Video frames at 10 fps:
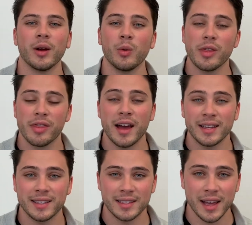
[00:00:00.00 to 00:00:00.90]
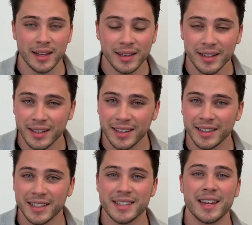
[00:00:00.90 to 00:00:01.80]
With that said,
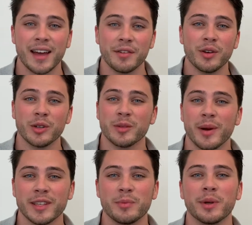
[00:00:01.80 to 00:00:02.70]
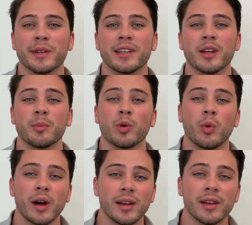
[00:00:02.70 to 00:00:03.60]
let's dive into responsibility number
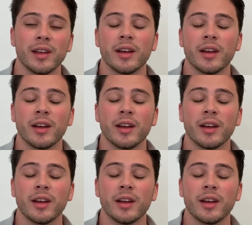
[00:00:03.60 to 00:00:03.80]
1,